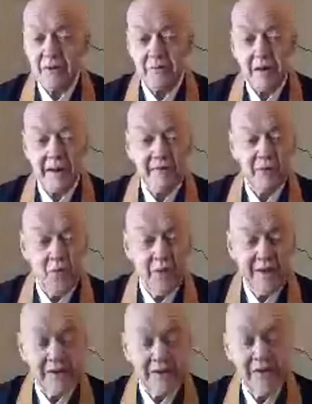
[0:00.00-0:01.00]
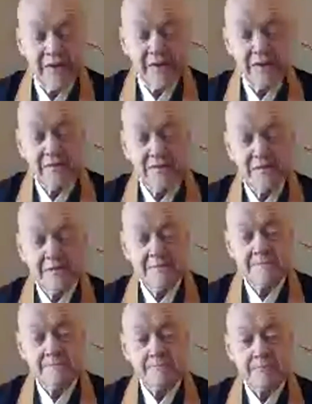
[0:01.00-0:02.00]
some kind of a weight.
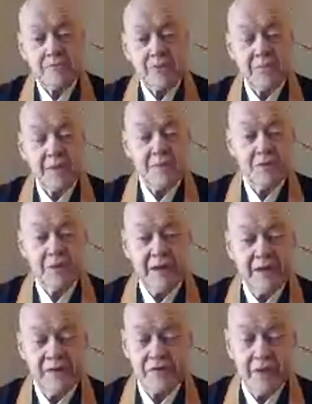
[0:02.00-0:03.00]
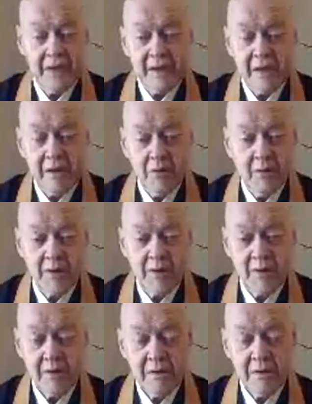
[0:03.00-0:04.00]
Sometimes you can't say
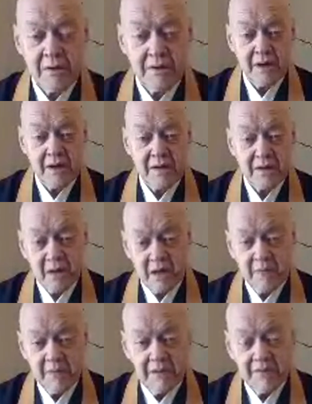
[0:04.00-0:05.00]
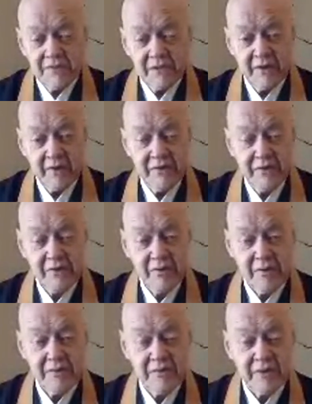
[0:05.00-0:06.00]
what Tathagata Garbha
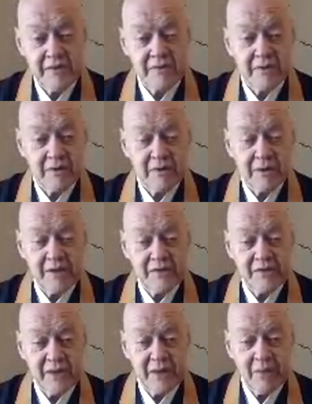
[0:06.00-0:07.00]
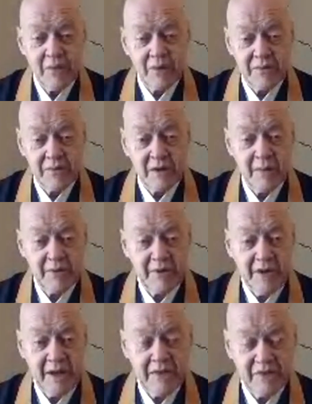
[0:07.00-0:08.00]
says in Sanskrit. You can't say what
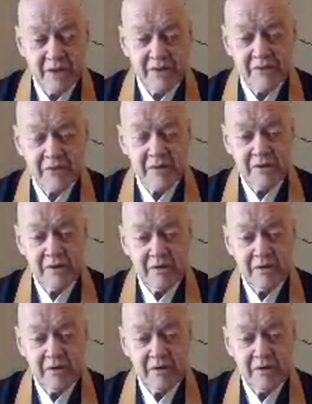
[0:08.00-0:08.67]
Dharmata says.